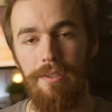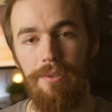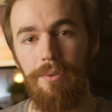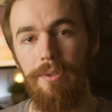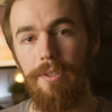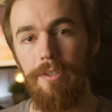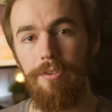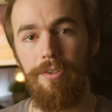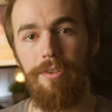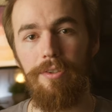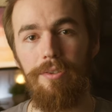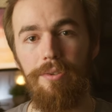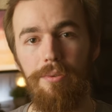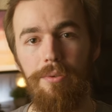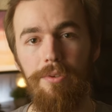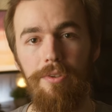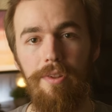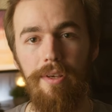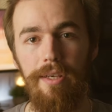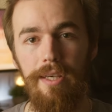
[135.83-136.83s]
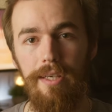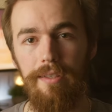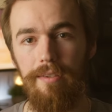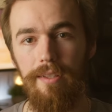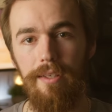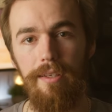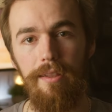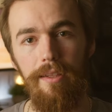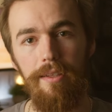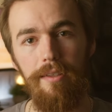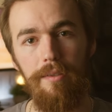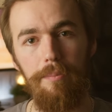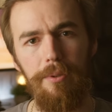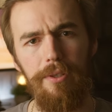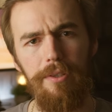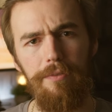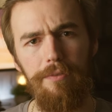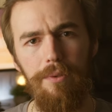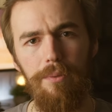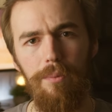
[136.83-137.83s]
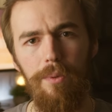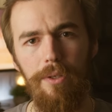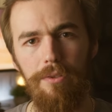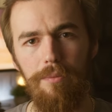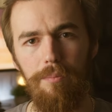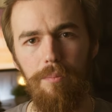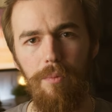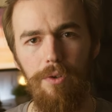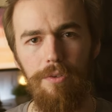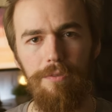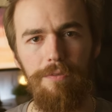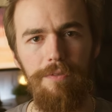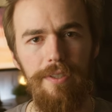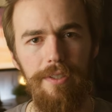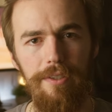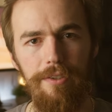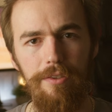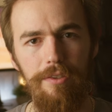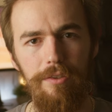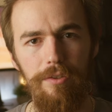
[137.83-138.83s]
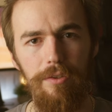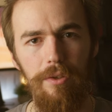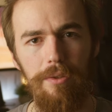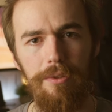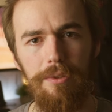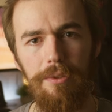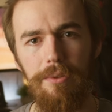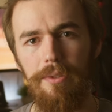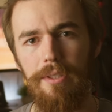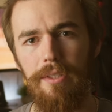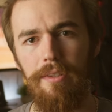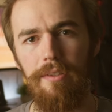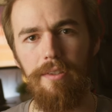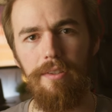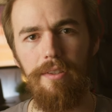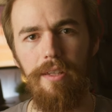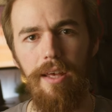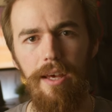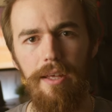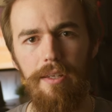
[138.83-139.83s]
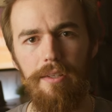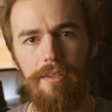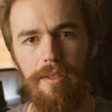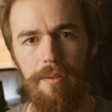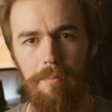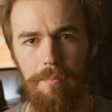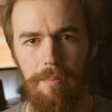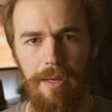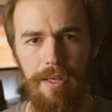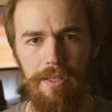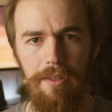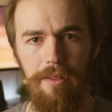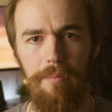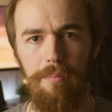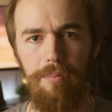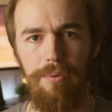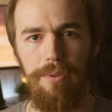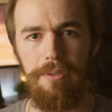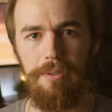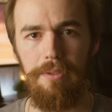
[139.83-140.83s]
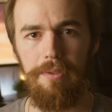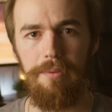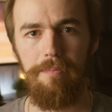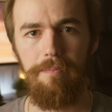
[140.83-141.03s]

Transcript: You can just use the case like this, but if you want a more finished look, you can sand and paint the print.